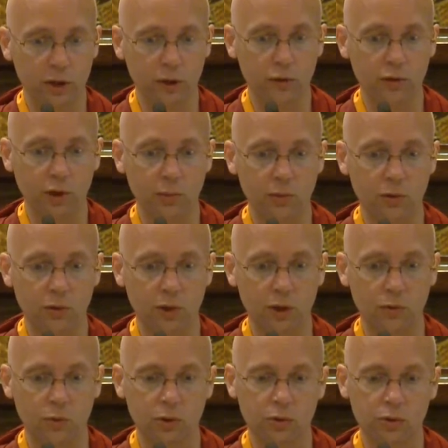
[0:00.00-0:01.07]
when it does come to an
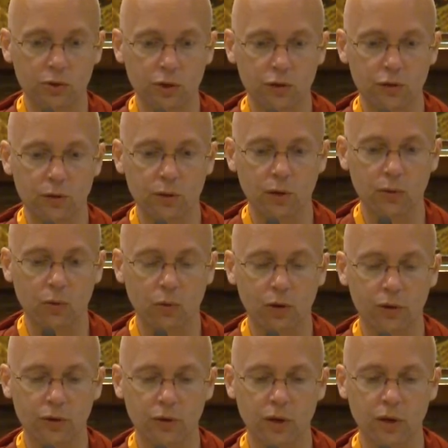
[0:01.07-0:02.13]
end, we will just
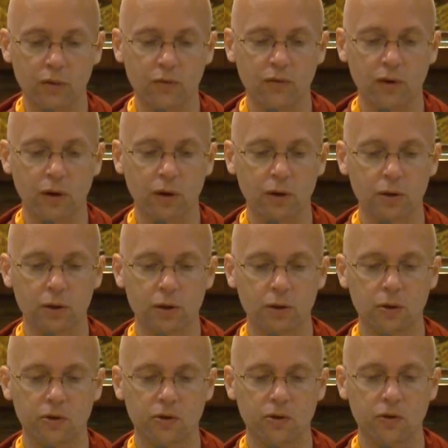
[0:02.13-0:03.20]
once again fall
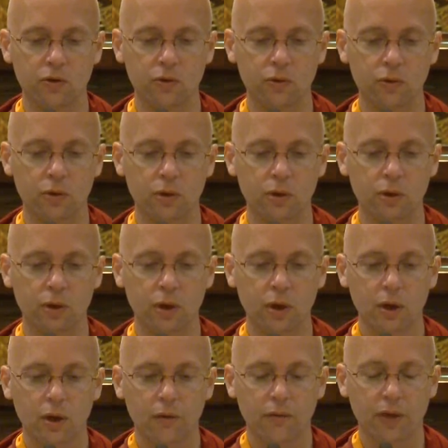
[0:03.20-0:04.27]
into the
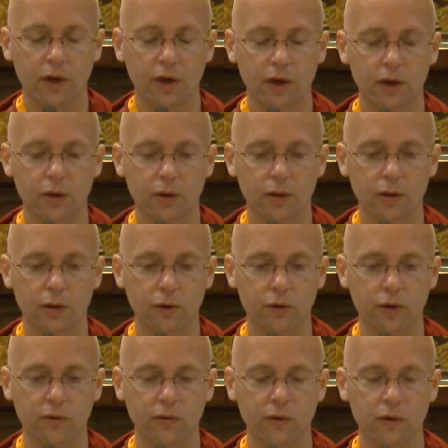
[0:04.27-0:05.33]

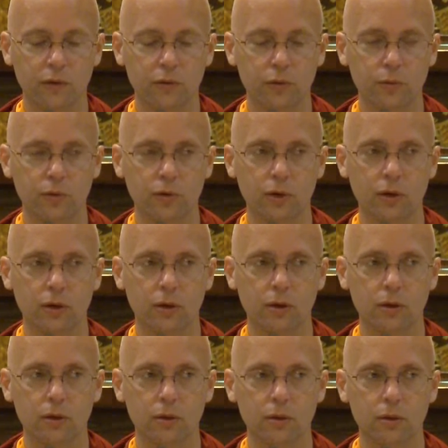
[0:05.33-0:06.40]
suffering of
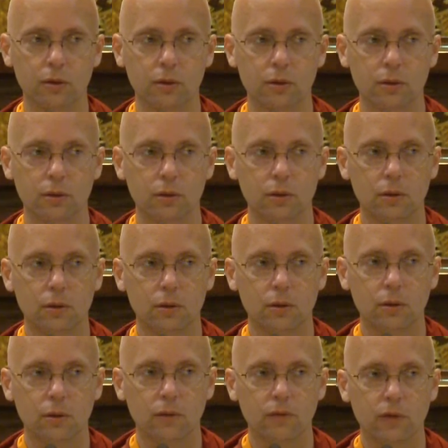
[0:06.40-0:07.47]
samsara.
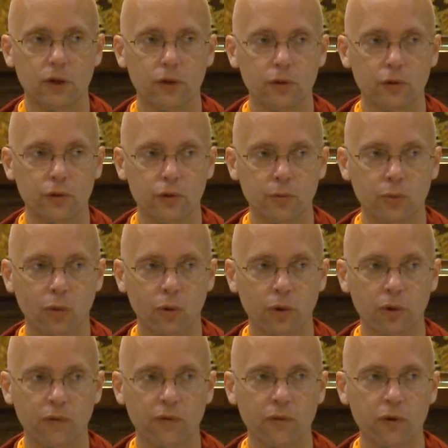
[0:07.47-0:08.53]
And so it's
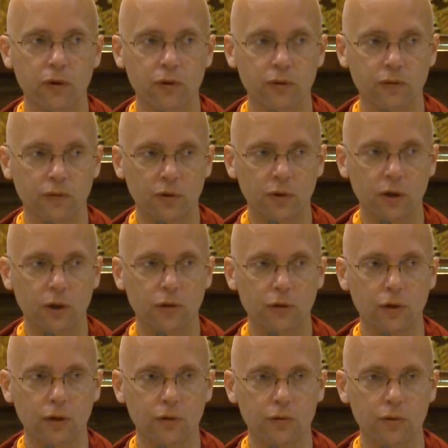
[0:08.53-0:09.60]
important for us to free
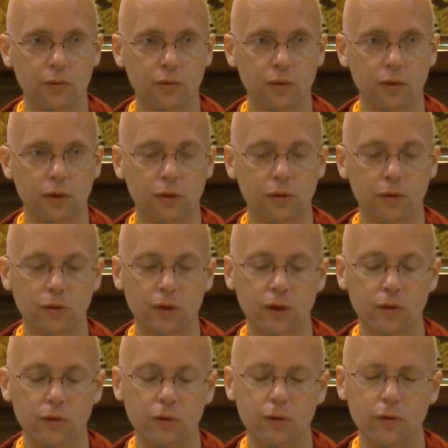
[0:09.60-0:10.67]
ourselves from samsara. And so
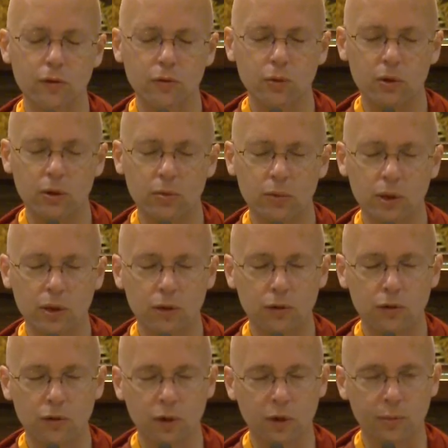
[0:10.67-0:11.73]
this is what it
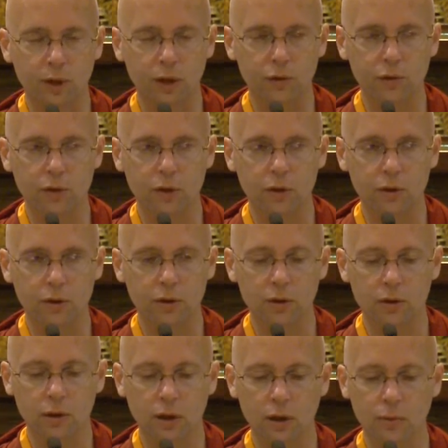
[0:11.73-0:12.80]
means by saying
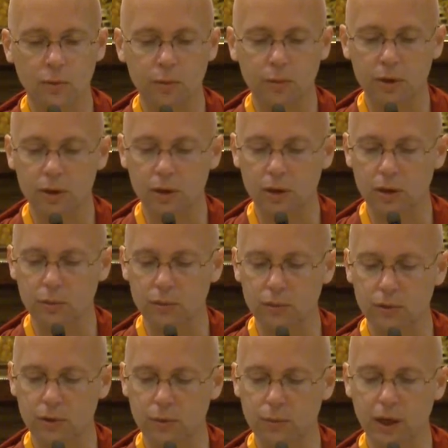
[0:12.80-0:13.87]
that the Dharma
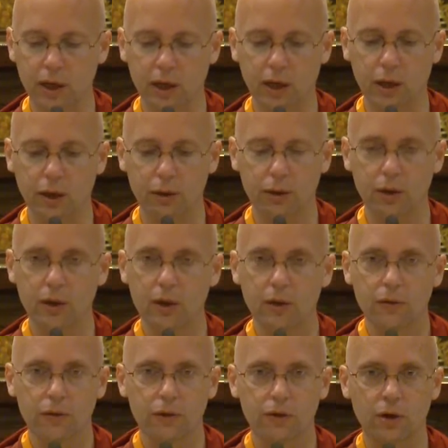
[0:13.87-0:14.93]
becomes the path.
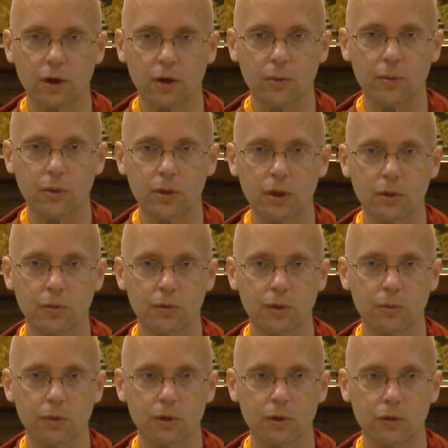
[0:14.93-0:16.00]
The Dharma
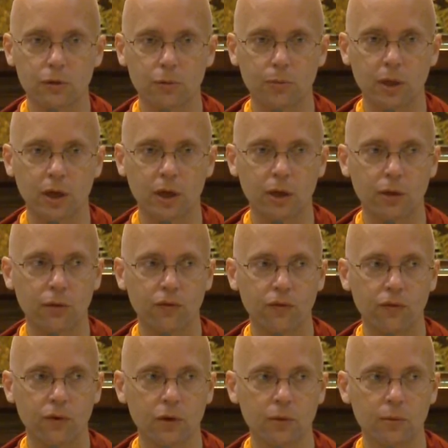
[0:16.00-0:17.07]
becomes something that is a
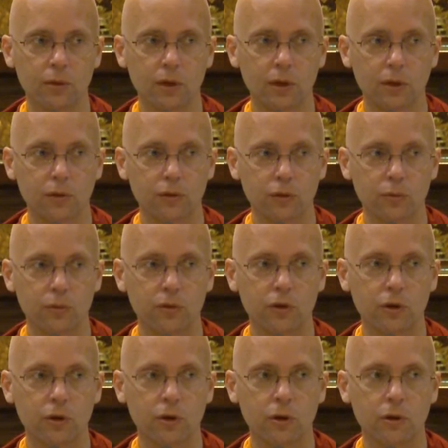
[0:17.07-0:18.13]
path from
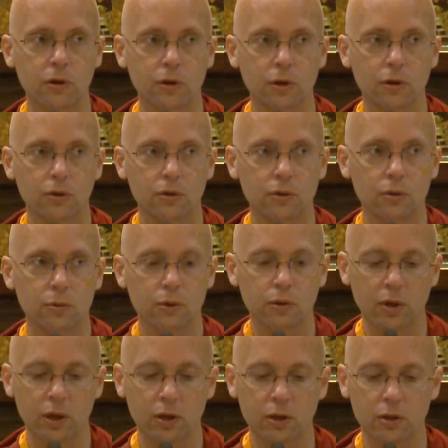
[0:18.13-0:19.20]
samsara to
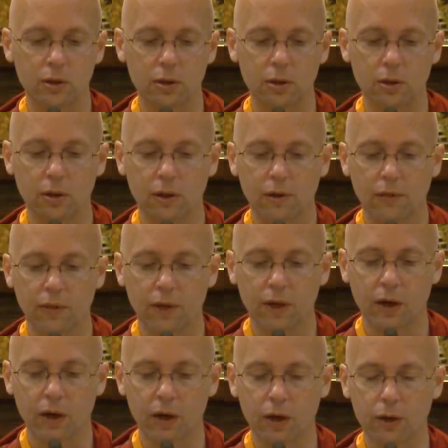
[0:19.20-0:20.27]
liberation.
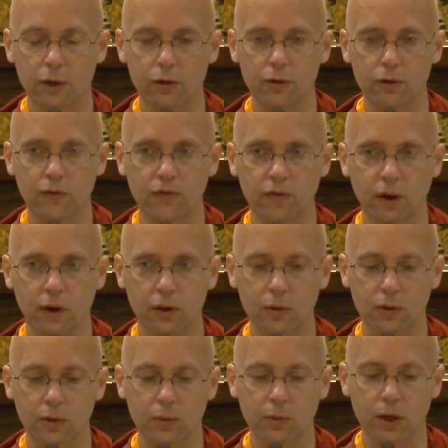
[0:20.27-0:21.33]
So
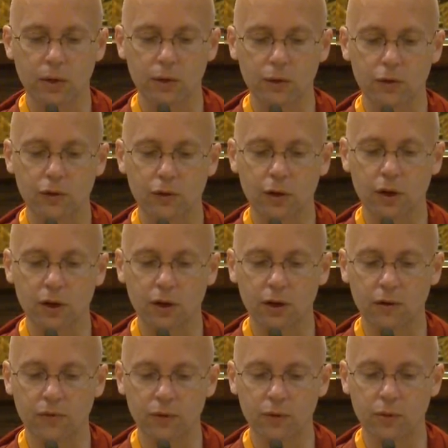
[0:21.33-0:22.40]
following the methods
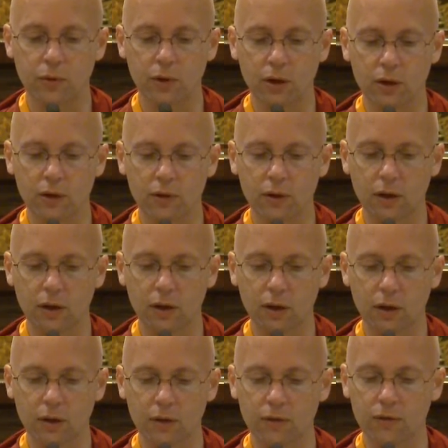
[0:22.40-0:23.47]

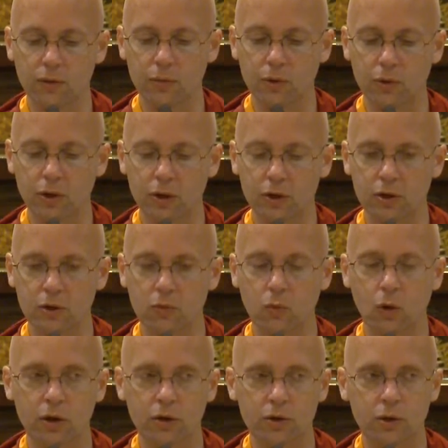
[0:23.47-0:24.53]
of liberation
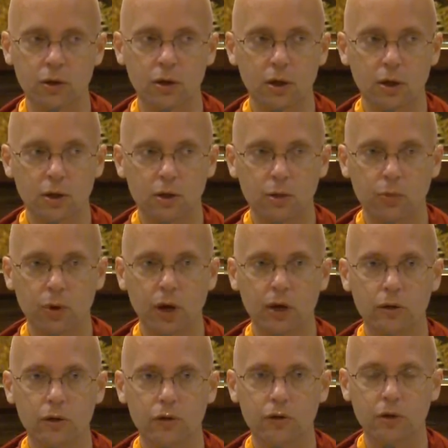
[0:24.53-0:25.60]
and wanting to
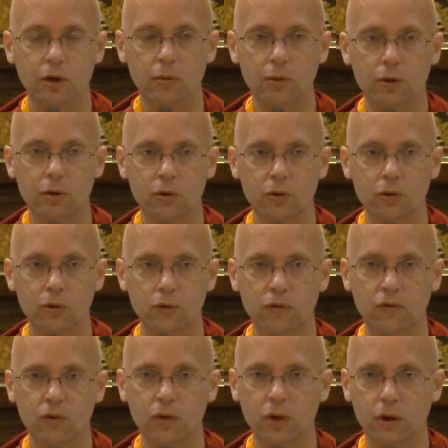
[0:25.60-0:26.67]
practice Dharma in order
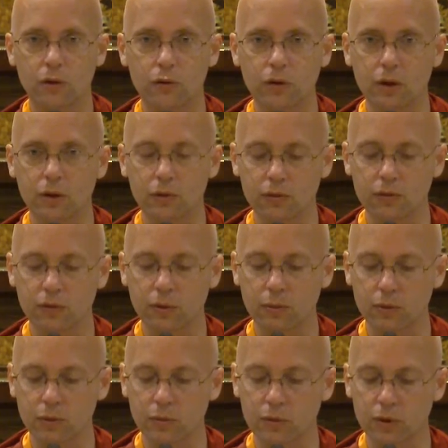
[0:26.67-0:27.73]
to free ourselves
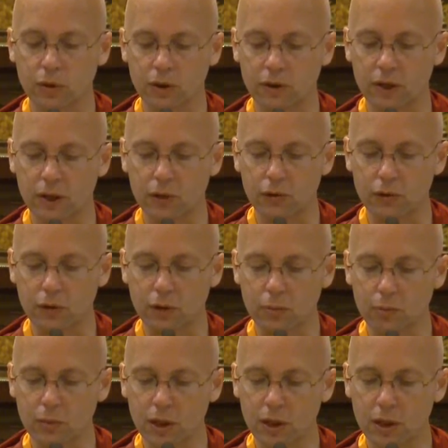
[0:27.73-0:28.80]
from samsara. That is
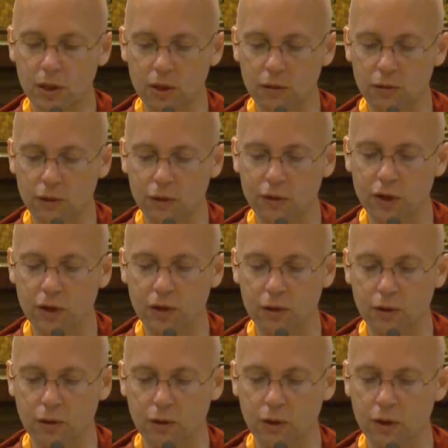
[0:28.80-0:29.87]
the meaning of the
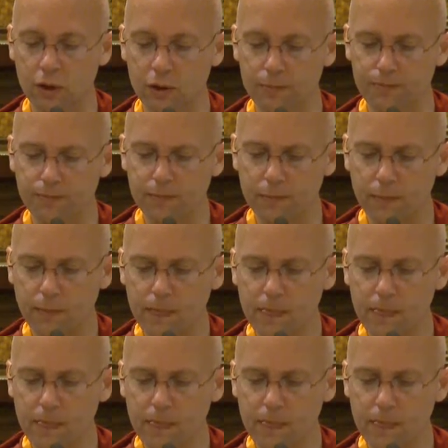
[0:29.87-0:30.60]
second of